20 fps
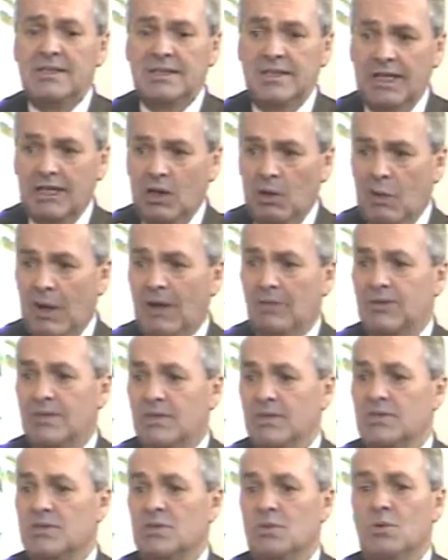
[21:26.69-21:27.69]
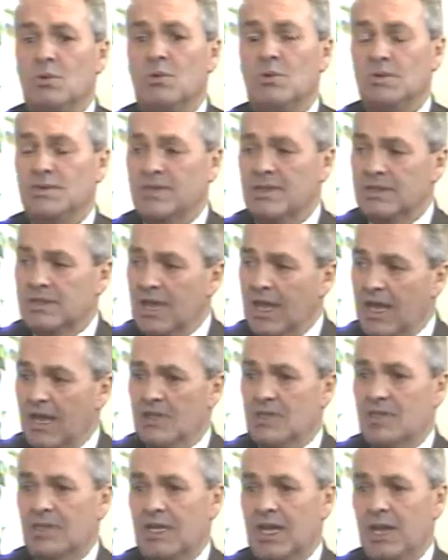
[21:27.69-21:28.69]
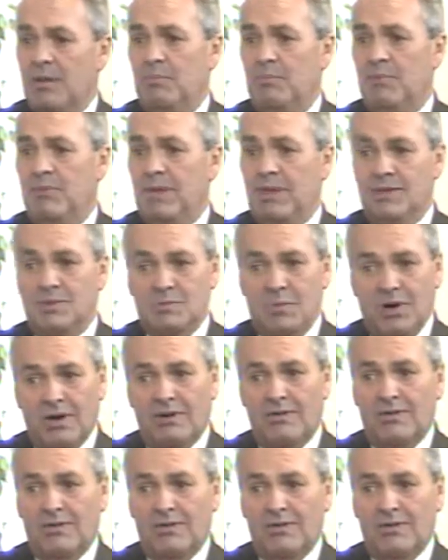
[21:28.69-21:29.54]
to go out to the schools and to educate as part